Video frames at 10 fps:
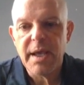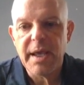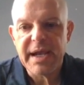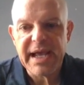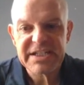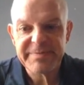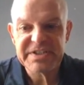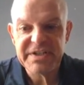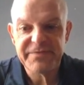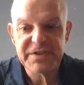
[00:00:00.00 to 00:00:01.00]
And I asked
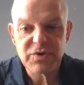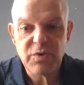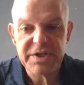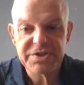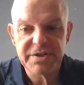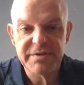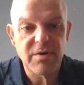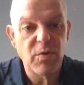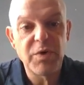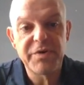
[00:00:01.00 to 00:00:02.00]
myself this
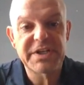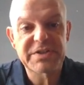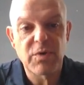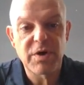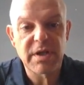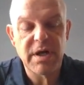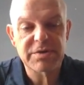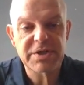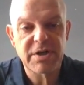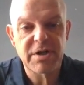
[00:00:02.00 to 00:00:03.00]
question, will this work
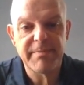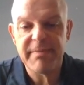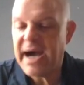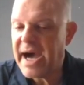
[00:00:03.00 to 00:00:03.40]
long term?